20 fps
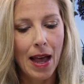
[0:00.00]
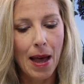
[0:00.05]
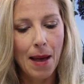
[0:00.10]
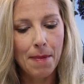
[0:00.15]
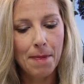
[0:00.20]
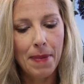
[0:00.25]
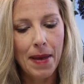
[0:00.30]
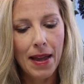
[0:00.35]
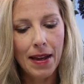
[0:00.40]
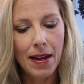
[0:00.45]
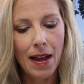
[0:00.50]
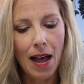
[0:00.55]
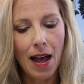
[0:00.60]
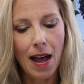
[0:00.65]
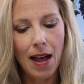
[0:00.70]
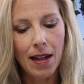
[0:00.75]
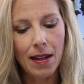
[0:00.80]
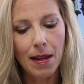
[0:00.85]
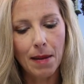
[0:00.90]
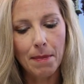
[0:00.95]
Abed
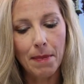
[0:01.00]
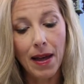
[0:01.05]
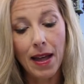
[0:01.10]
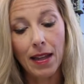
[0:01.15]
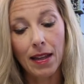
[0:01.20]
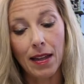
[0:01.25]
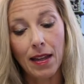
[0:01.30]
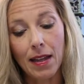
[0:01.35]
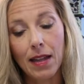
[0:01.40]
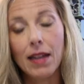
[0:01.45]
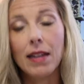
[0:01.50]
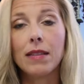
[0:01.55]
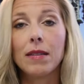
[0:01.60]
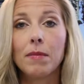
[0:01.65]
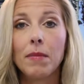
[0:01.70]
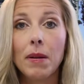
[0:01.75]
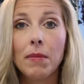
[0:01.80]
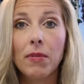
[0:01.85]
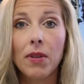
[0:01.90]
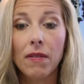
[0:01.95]
Alamala is a
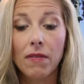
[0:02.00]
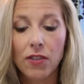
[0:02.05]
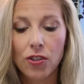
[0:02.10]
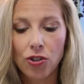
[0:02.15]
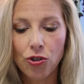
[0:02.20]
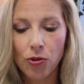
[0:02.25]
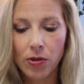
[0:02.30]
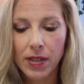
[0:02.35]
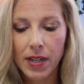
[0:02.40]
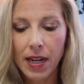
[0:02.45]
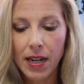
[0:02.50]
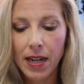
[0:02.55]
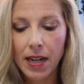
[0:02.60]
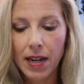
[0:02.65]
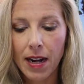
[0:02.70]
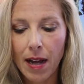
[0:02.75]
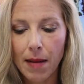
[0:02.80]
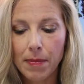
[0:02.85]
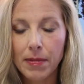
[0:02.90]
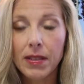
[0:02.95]
member of the
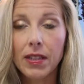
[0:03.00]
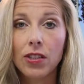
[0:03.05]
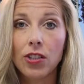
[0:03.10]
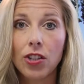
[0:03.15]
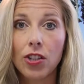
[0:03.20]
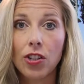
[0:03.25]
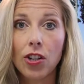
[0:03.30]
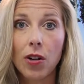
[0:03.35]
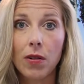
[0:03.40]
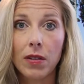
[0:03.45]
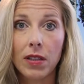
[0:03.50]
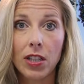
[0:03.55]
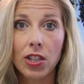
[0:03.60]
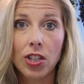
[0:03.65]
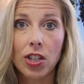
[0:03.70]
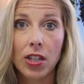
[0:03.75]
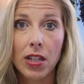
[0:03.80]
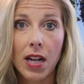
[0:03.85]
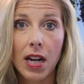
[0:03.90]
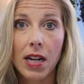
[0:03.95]
Jordanian Opposition Coalition,